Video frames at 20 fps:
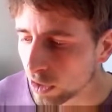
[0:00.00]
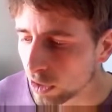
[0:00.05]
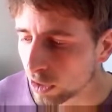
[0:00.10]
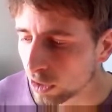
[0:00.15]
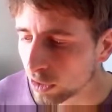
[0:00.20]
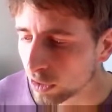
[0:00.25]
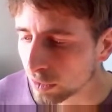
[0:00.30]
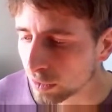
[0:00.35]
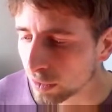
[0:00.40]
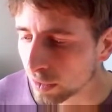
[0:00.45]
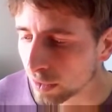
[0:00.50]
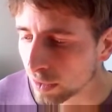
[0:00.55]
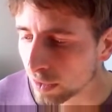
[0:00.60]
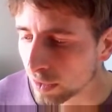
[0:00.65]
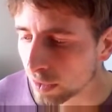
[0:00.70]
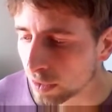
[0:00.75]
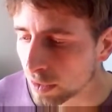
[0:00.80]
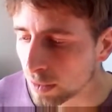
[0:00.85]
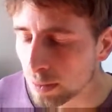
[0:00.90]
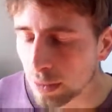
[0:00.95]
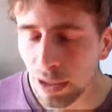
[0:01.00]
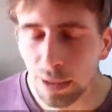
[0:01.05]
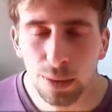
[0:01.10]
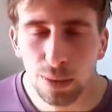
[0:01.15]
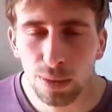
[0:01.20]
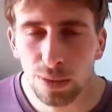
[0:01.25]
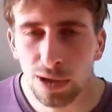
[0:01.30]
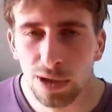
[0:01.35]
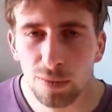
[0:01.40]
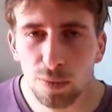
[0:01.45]
the
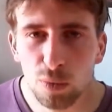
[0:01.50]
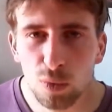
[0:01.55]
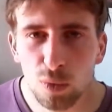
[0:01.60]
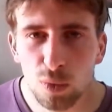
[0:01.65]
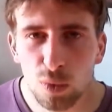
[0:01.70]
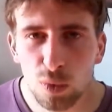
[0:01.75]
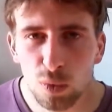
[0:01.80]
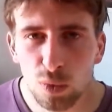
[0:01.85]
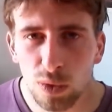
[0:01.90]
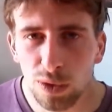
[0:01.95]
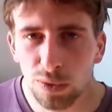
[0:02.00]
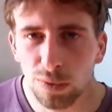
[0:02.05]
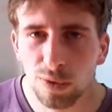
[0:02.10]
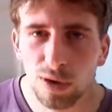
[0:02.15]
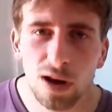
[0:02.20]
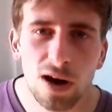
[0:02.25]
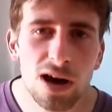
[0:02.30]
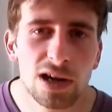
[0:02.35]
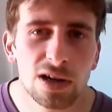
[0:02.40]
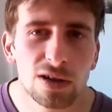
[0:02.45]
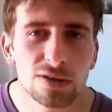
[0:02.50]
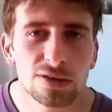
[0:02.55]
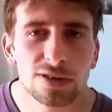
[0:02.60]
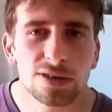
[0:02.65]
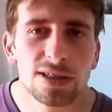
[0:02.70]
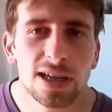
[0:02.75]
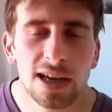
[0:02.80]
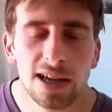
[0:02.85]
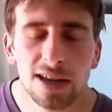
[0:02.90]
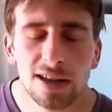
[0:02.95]
people that we rely on to
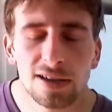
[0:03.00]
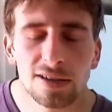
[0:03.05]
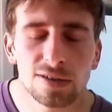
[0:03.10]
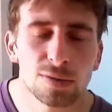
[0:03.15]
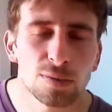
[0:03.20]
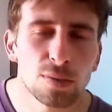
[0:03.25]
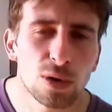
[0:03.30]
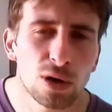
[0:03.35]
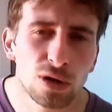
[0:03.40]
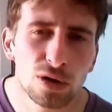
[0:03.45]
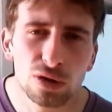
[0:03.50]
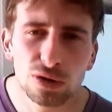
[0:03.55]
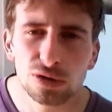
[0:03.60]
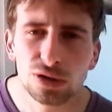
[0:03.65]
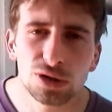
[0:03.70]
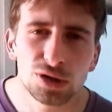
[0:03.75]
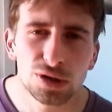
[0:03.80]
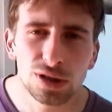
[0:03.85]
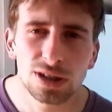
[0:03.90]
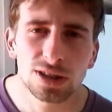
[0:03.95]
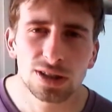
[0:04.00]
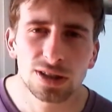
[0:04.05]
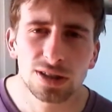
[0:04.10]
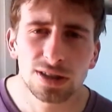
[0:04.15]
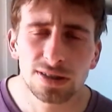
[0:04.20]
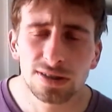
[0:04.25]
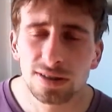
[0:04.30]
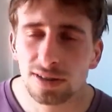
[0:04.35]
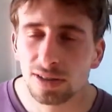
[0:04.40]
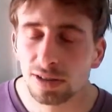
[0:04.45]
tell us what good
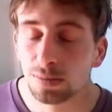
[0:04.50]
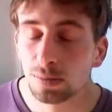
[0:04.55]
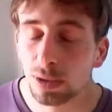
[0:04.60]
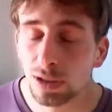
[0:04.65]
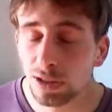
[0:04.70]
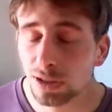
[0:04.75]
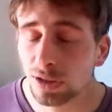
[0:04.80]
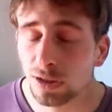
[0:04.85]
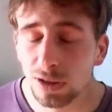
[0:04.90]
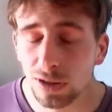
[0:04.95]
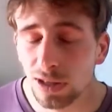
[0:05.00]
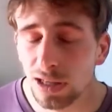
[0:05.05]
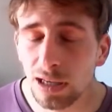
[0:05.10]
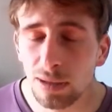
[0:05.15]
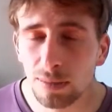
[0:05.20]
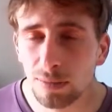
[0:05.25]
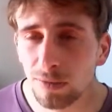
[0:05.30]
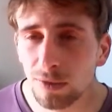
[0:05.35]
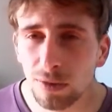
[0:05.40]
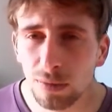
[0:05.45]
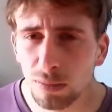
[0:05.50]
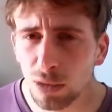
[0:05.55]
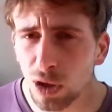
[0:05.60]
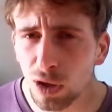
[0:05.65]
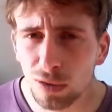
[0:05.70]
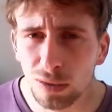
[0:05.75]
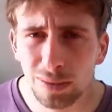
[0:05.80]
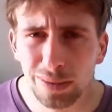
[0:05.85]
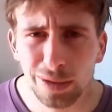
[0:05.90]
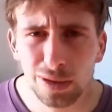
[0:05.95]
nutrition is. There's pressure on them from
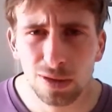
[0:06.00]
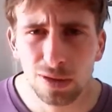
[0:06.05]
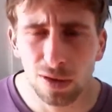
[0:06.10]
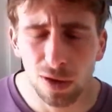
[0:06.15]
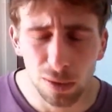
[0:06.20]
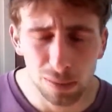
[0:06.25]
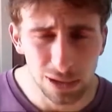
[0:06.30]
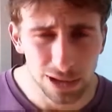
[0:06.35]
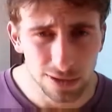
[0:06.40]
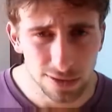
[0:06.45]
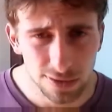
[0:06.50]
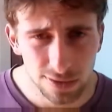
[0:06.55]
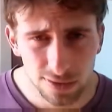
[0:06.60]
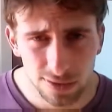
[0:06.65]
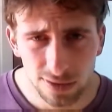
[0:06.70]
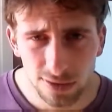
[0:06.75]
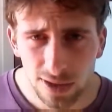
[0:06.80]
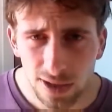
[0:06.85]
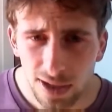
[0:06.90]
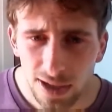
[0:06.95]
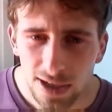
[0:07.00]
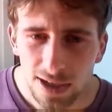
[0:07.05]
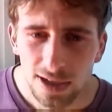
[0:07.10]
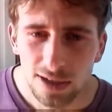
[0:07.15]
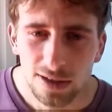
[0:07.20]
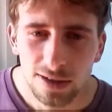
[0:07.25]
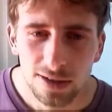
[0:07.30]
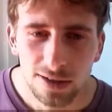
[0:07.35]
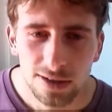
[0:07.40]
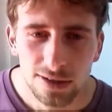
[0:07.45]
lobbyists
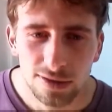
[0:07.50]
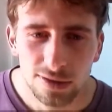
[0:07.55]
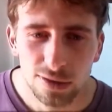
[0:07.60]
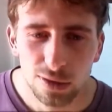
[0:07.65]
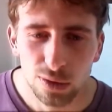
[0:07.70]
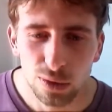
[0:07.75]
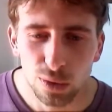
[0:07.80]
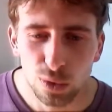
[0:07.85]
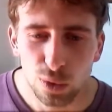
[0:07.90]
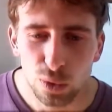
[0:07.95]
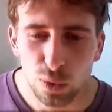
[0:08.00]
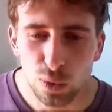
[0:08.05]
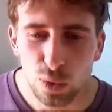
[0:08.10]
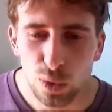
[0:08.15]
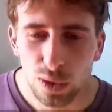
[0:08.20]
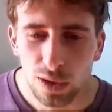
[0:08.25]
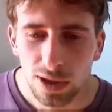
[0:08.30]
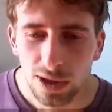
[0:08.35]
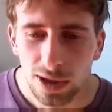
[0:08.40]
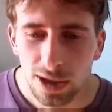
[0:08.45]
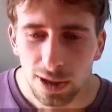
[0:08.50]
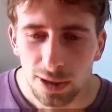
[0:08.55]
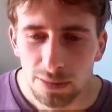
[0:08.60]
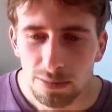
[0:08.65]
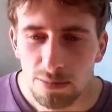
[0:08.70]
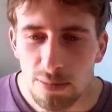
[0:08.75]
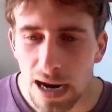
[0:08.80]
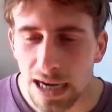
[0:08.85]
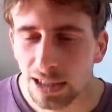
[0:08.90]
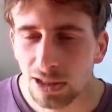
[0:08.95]
to
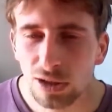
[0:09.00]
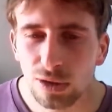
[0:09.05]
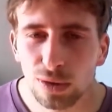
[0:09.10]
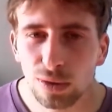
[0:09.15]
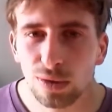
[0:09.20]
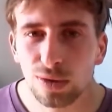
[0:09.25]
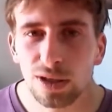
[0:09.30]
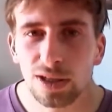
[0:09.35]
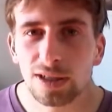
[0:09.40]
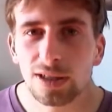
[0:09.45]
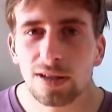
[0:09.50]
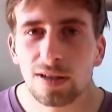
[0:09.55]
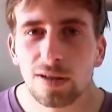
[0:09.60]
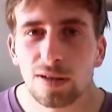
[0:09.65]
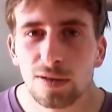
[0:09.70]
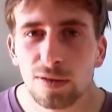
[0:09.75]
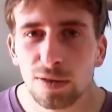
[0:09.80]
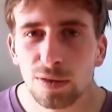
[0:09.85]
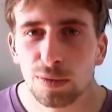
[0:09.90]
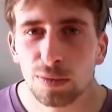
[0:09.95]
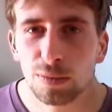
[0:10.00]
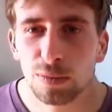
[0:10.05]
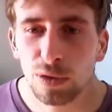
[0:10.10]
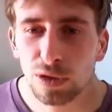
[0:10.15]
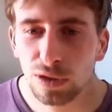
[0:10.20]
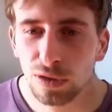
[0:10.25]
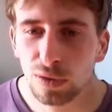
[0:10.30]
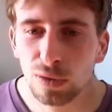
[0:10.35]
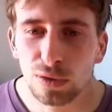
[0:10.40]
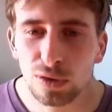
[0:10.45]
make sure that
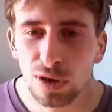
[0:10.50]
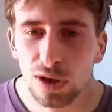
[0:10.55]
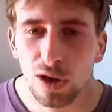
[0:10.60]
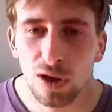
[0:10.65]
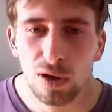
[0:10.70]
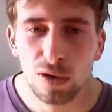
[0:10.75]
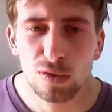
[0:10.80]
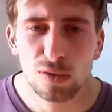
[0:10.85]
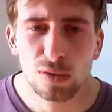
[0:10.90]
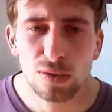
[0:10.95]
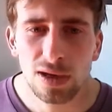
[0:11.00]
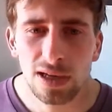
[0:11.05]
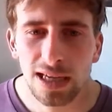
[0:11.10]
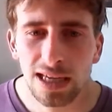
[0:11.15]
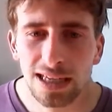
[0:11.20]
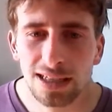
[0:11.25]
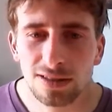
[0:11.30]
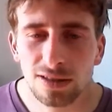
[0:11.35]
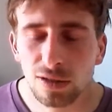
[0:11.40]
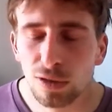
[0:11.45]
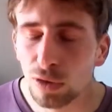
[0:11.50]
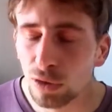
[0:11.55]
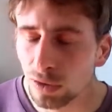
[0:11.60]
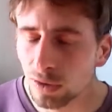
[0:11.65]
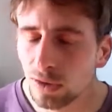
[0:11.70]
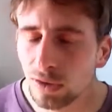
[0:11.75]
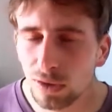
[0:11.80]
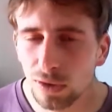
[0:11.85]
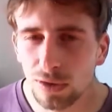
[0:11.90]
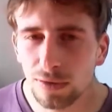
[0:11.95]
what you're told has a
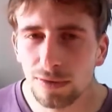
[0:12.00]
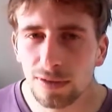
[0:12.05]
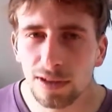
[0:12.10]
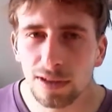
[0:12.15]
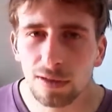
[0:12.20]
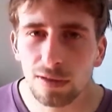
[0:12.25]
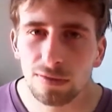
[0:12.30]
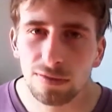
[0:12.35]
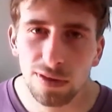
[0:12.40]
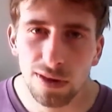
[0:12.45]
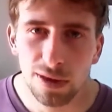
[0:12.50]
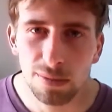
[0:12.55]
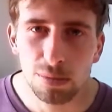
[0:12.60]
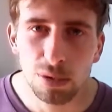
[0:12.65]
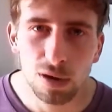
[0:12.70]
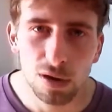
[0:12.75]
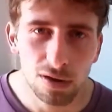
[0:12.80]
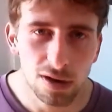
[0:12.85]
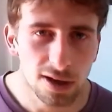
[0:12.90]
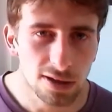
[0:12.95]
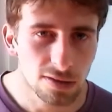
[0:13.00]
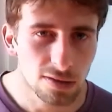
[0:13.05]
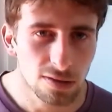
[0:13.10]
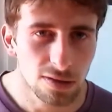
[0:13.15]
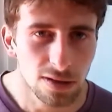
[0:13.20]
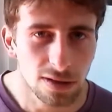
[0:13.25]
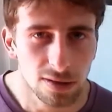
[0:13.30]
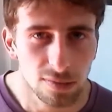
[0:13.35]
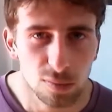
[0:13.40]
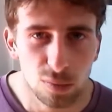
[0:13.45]
good serving of their product on
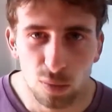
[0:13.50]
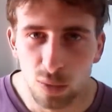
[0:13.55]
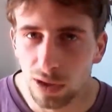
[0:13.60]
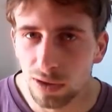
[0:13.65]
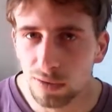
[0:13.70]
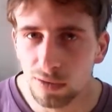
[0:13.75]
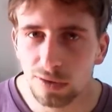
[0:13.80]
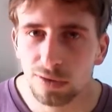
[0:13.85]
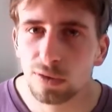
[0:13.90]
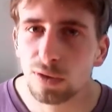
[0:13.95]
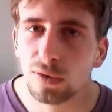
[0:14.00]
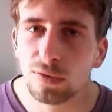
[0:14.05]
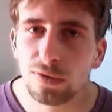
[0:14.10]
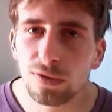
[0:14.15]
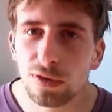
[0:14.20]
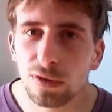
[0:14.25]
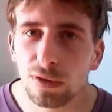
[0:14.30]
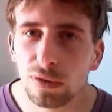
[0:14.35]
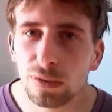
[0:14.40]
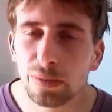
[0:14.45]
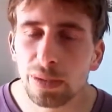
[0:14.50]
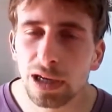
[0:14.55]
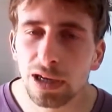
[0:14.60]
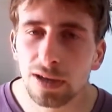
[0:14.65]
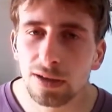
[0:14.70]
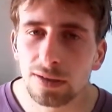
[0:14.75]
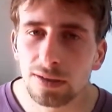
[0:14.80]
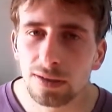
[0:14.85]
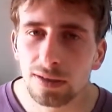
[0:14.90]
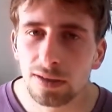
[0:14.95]
it, whether it's good for you or bad.